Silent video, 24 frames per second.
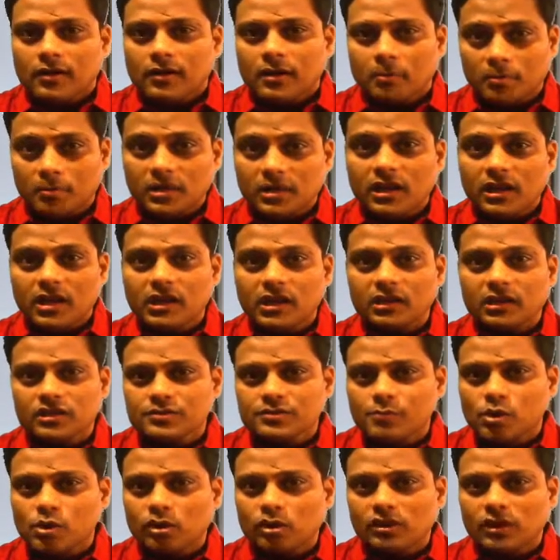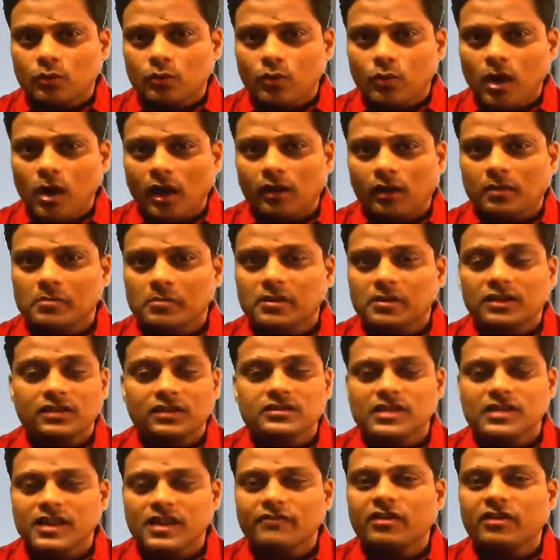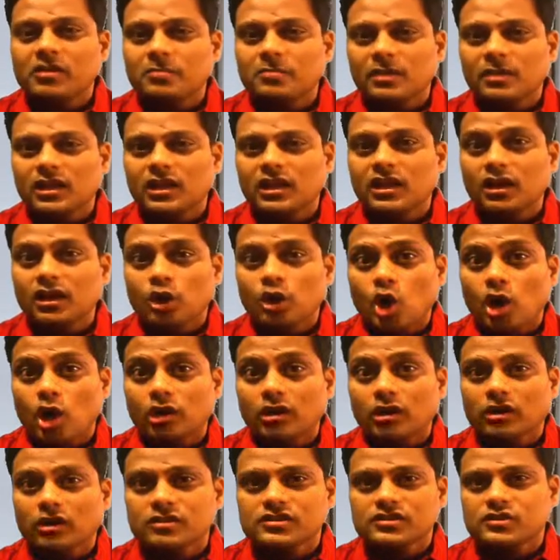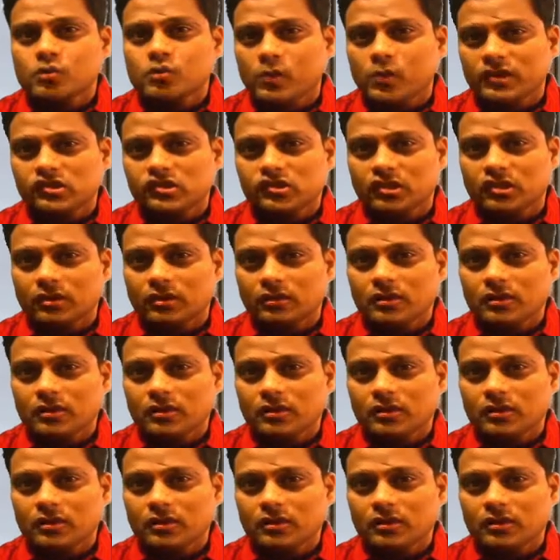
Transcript: Million is more than one, but it's never $1 million question.